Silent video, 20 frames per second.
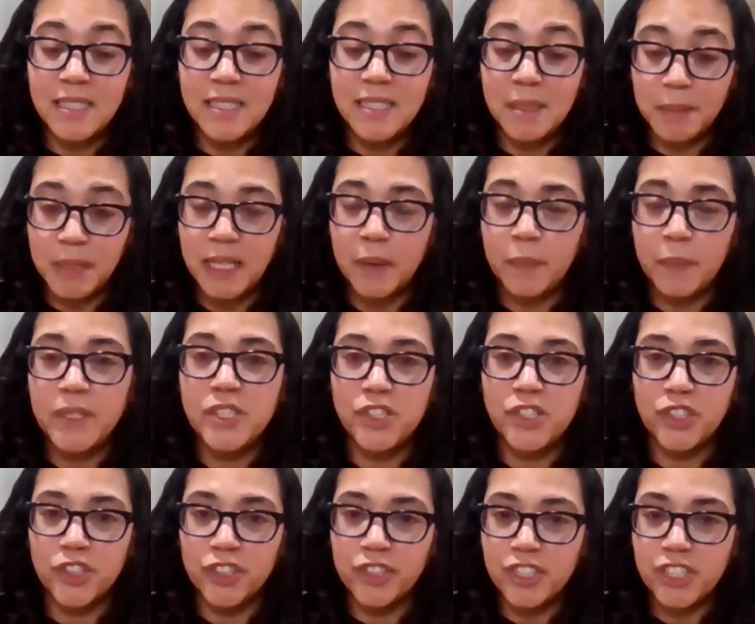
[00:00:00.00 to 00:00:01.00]
is something that we
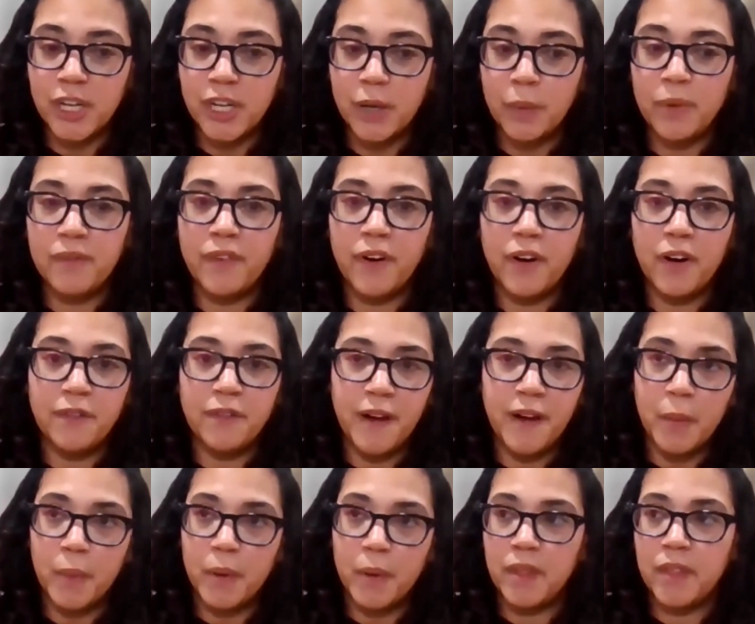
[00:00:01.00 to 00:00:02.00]
search and we
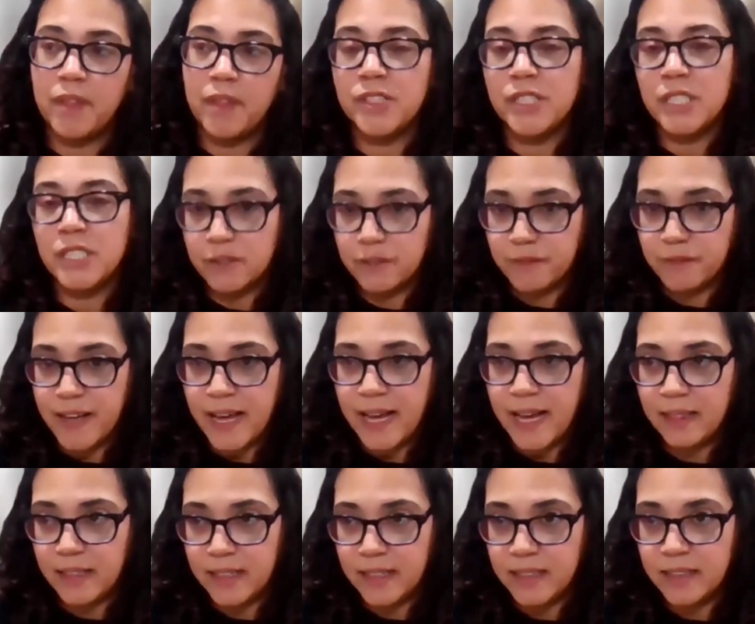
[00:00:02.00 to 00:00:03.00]
verify whether they're still
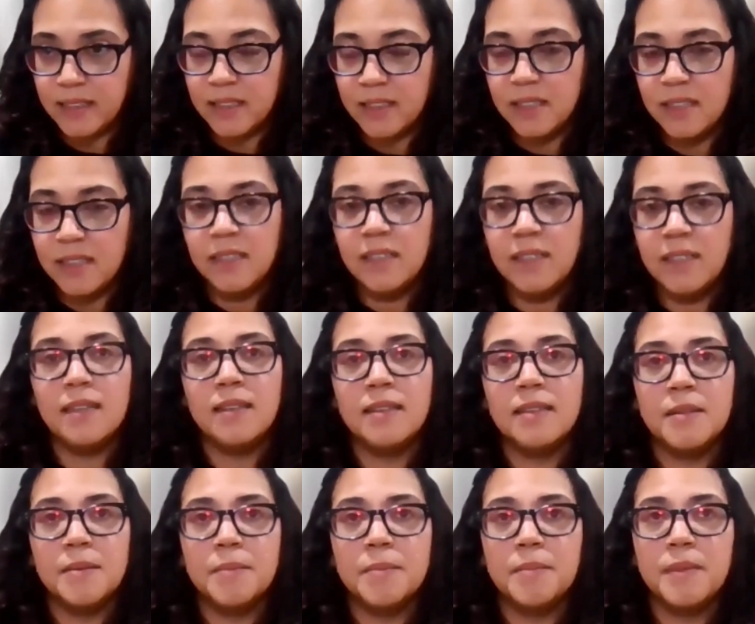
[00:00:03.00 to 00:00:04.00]
valid.
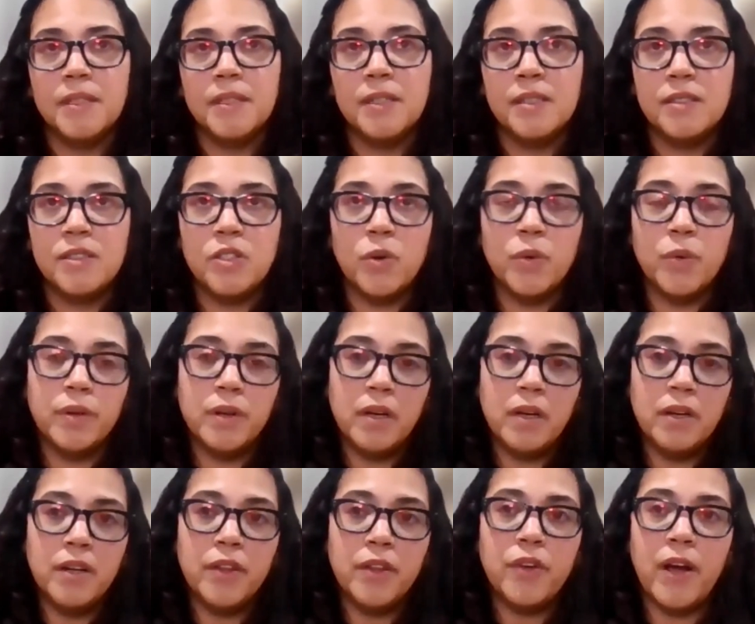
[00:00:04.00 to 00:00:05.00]
So
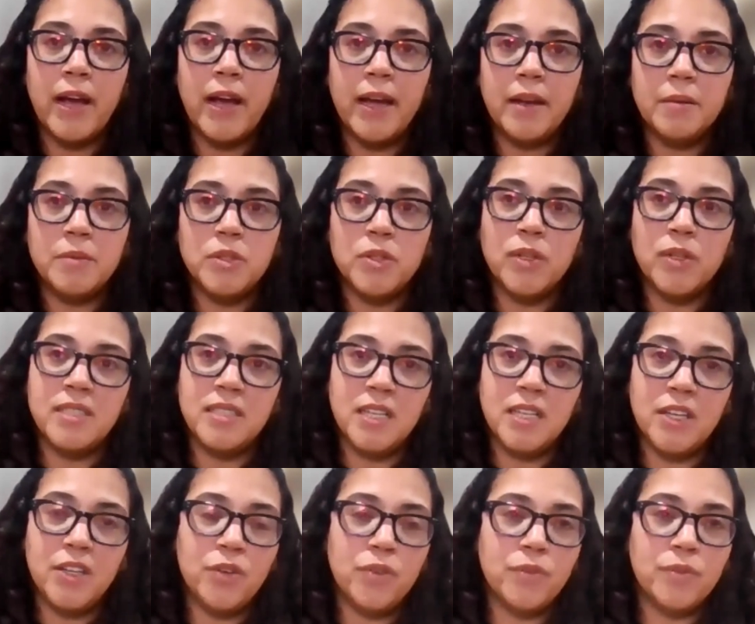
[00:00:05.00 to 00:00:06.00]
let's
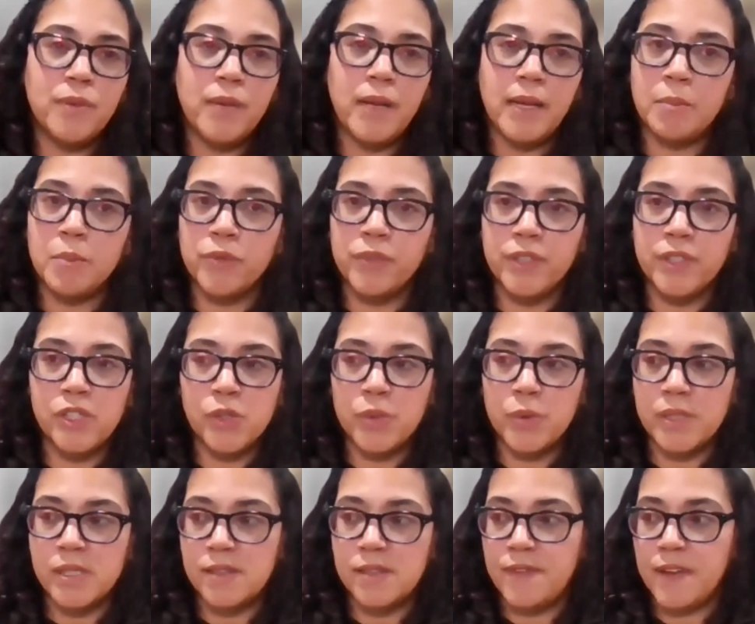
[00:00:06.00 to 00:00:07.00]
say you like moved
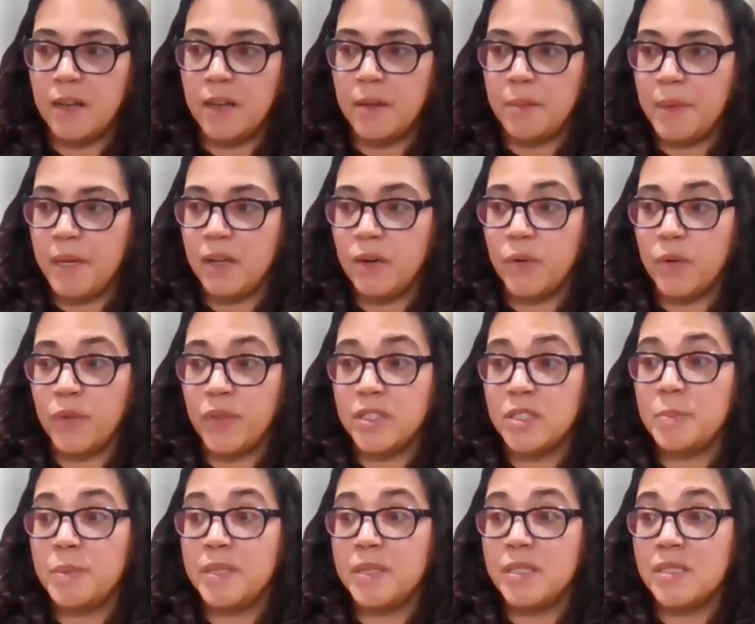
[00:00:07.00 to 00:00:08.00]
into a development, or
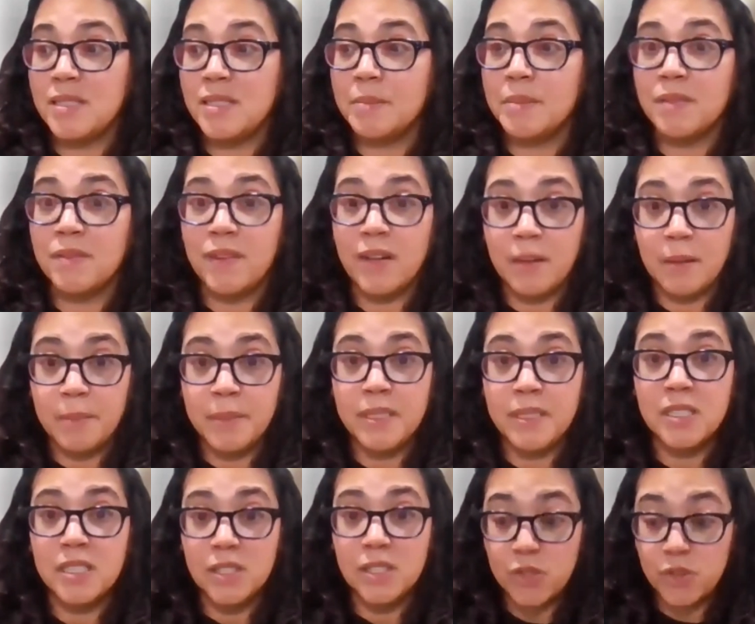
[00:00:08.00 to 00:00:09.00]
there's been some
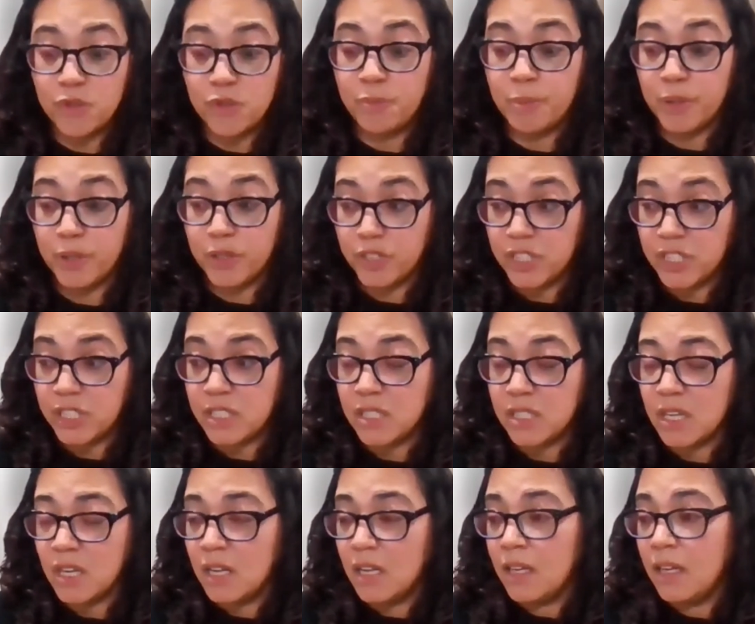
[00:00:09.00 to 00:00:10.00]
development since you've
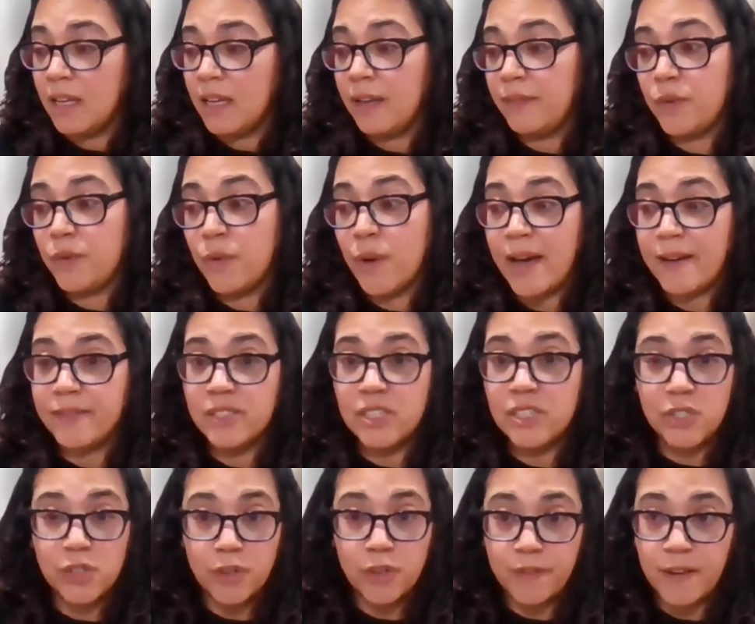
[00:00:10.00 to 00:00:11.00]
purchased. If you have a
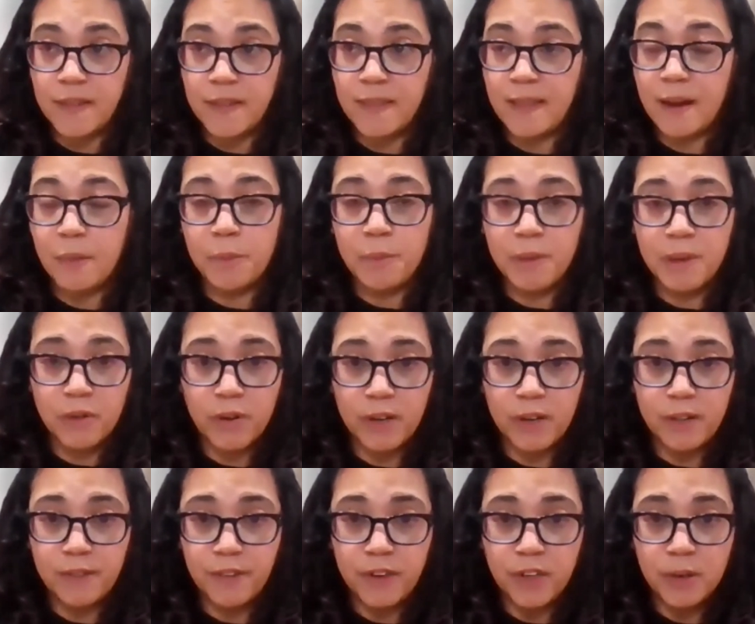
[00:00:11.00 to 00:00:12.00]
survey, that would be
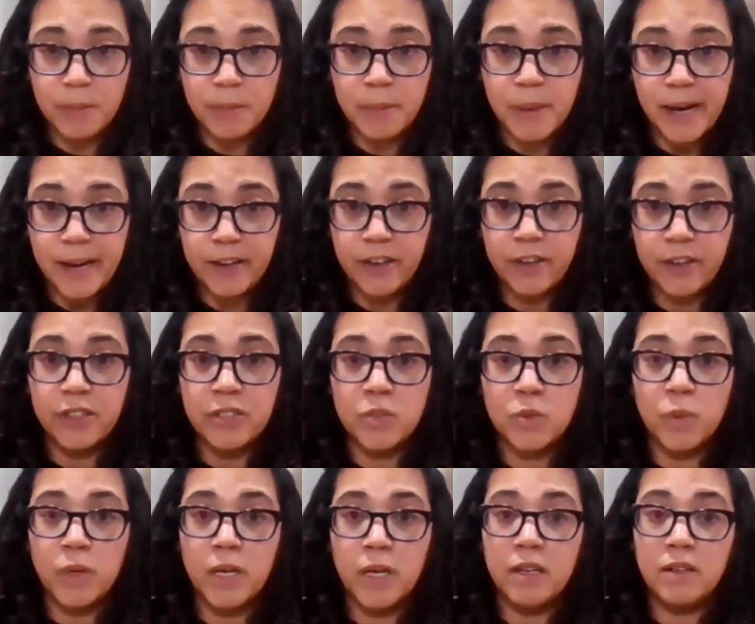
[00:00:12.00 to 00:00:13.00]
great for your buyer
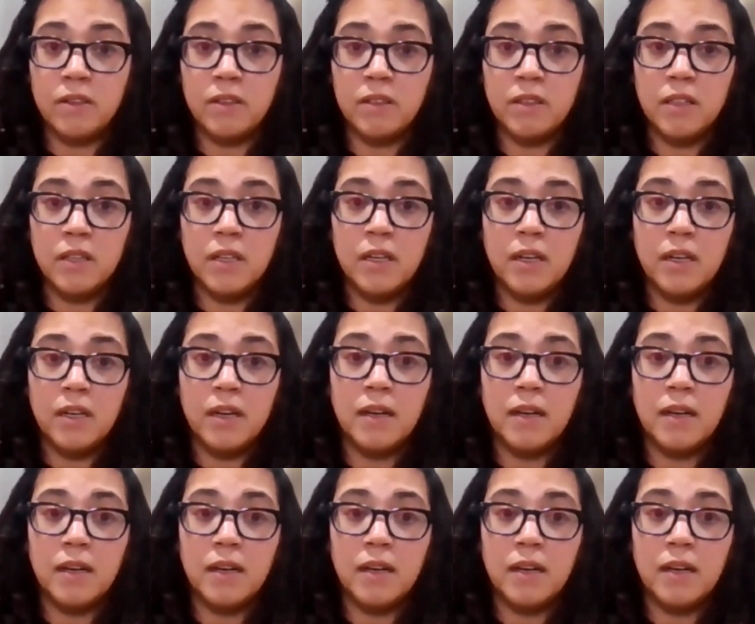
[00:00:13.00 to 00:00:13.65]
as well.